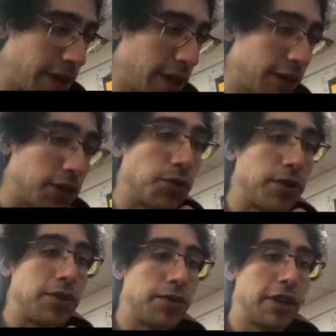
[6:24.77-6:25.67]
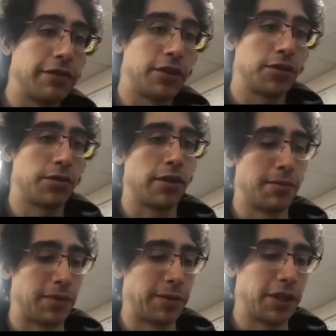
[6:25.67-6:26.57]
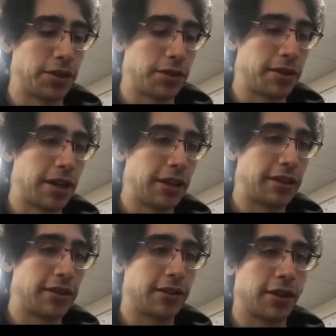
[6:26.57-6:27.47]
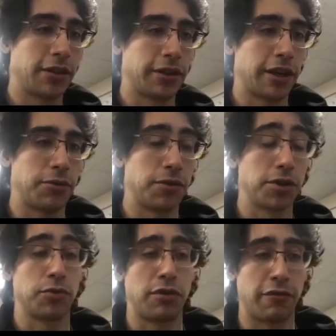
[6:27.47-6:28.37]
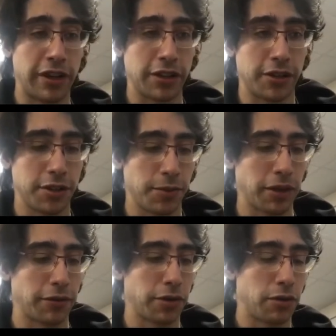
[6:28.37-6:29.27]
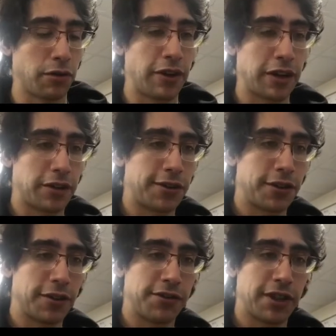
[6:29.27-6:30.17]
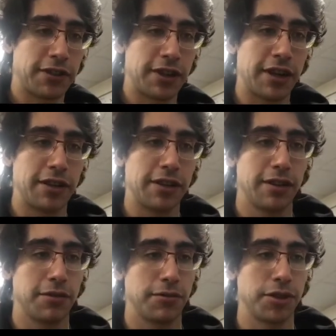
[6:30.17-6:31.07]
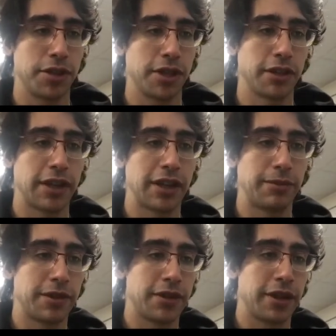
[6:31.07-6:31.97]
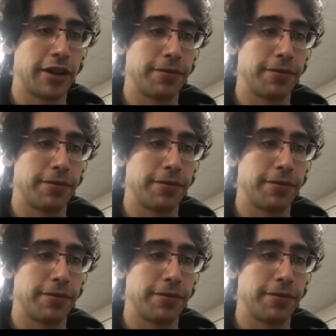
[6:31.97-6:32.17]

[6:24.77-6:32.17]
So we need to give it to the implementation, tell it, okay, it works with vectors, but it works with vectors of size n, which takes elements a.